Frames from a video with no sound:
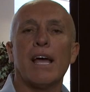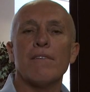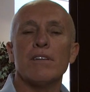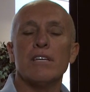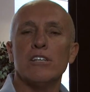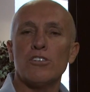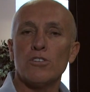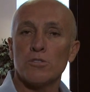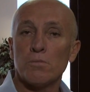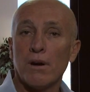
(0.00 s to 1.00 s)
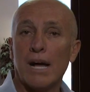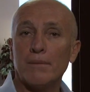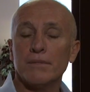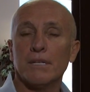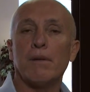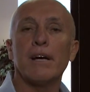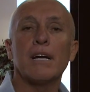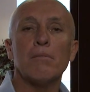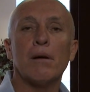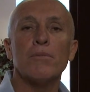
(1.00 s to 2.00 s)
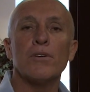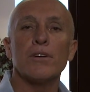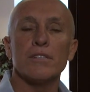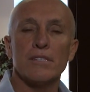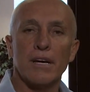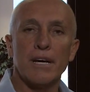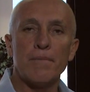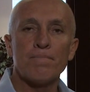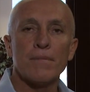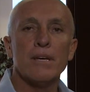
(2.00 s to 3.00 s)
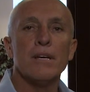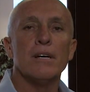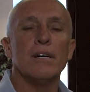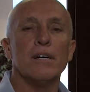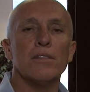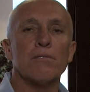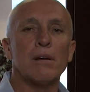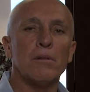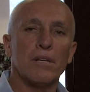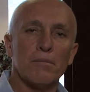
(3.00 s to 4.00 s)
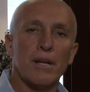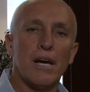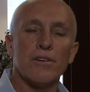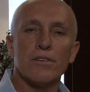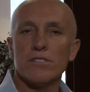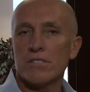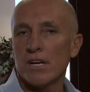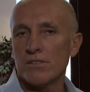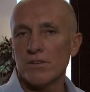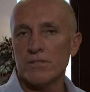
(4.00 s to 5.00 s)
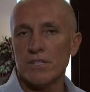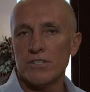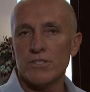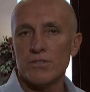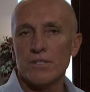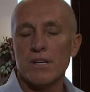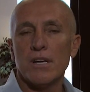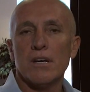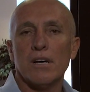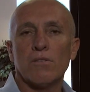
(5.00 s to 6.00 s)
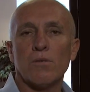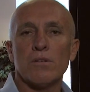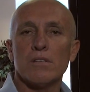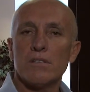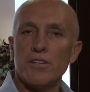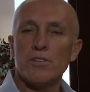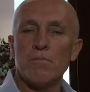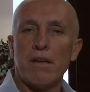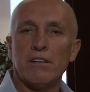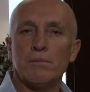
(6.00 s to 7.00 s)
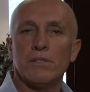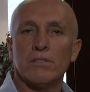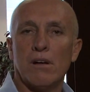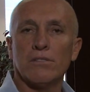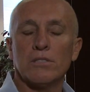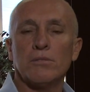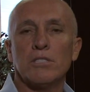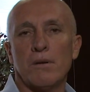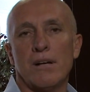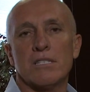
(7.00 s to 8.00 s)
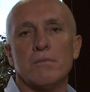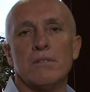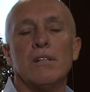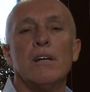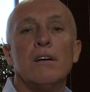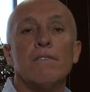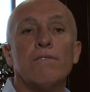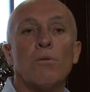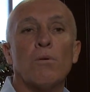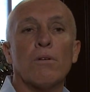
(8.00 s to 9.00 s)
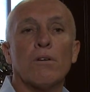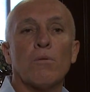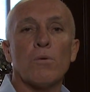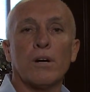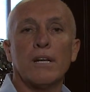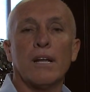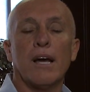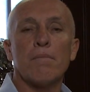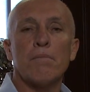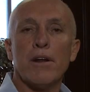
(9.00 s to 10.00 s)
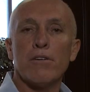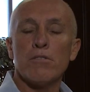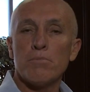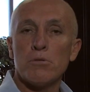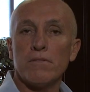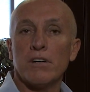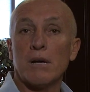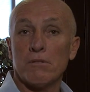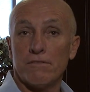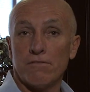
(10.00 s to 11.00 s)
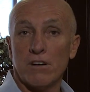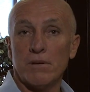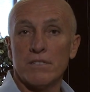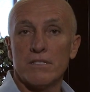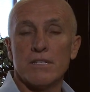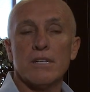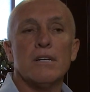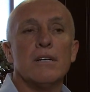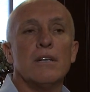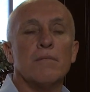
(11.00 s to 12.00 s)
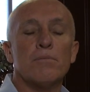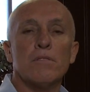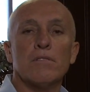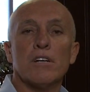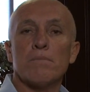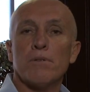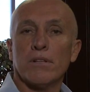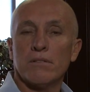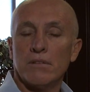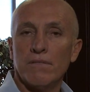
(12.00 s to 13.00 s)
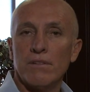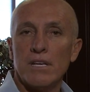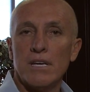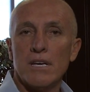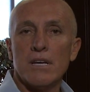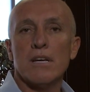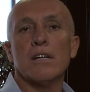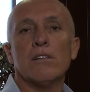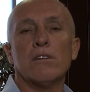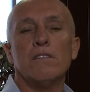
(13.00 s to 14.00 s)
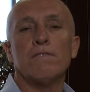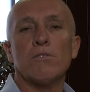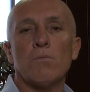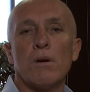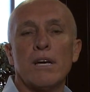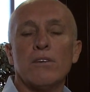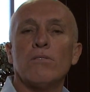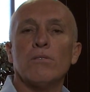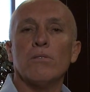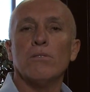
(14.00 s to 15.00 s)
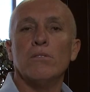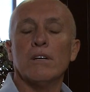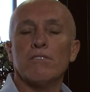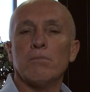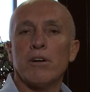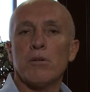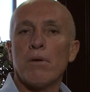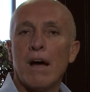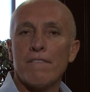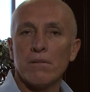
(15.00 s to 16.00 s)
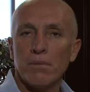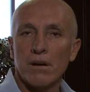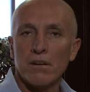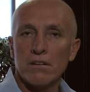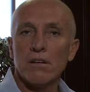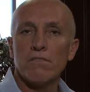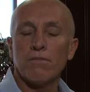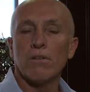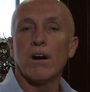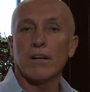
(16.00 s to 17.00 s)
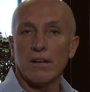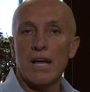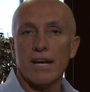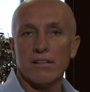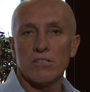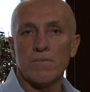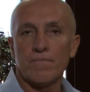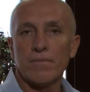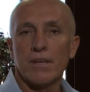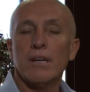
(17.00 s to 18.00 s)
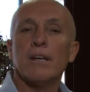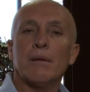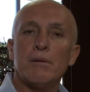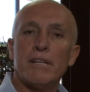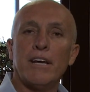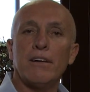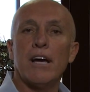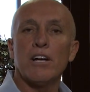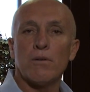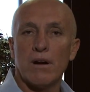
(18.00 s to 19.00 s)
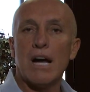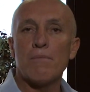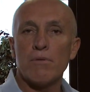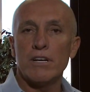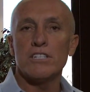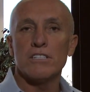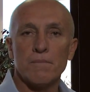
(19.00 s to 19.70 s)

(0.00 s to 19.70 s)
have any issues or problems that might come up during the day, they're able to come down here and discuss those issues. Of course, the senior management is also responsible for working on better improving our performance, improving our productivity, and looking for ways to deliver better profitability for our clients. Let me take you down to our operations